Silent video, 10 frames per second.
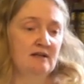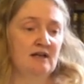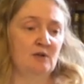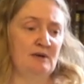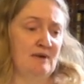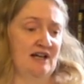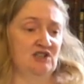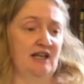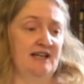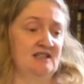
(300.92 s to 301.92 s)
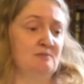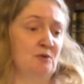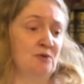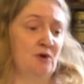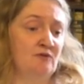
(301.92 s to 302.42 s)
And when we actually exited
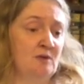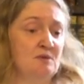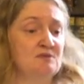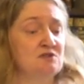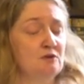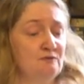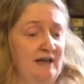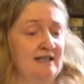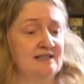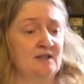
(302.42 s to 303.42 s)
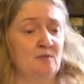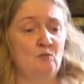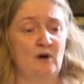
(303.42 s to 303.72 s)
both of them, there was no finds in them.